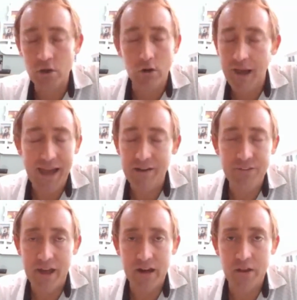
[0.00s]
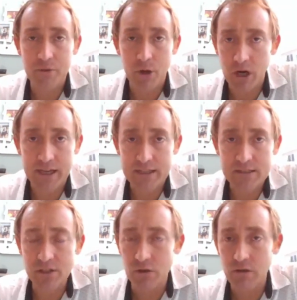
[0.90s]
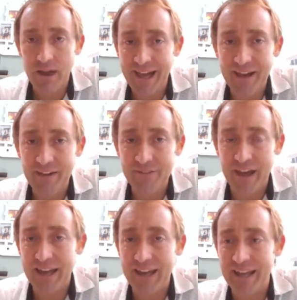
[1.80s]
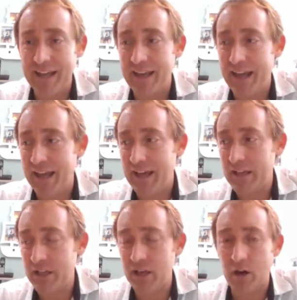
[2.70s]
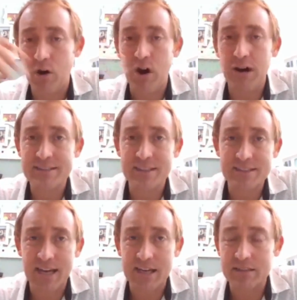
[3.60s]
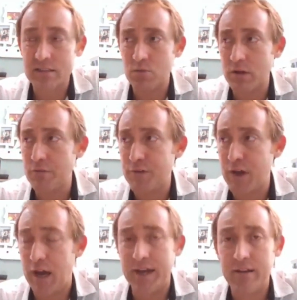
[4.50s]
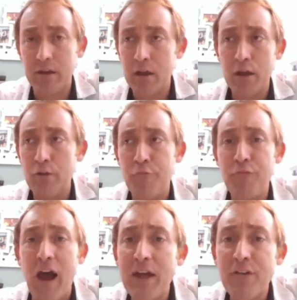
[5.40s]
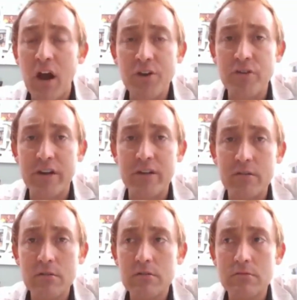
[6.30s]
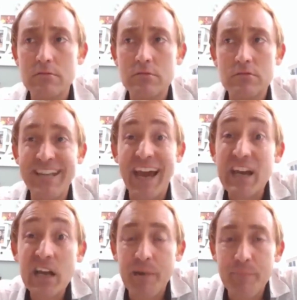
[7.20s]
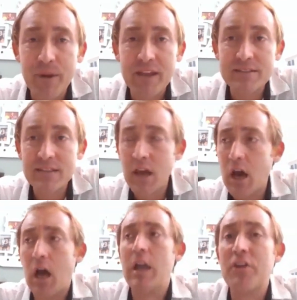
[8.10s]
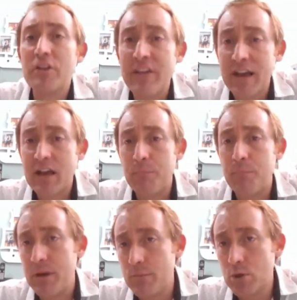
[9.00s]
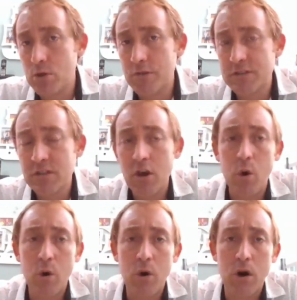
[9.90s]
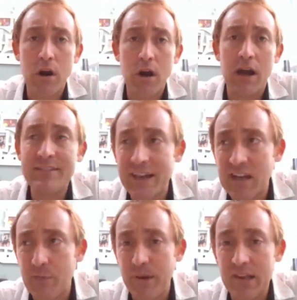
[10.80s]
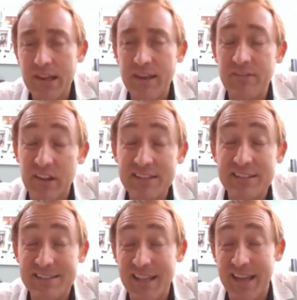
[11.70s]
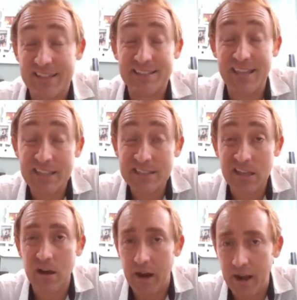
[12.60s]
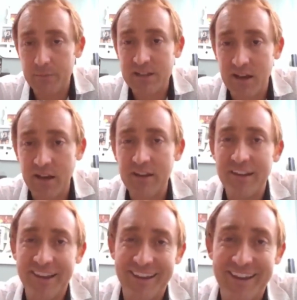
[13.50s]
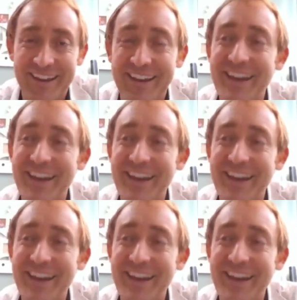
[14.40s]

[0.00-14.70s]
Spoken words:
You don't have that in other markets. You don't have that in a, you know, Austin, Texas, where you've got 500 tech companies. Another tech company moves, or a tech company leaves, unless it's like Tesla or Amazon. you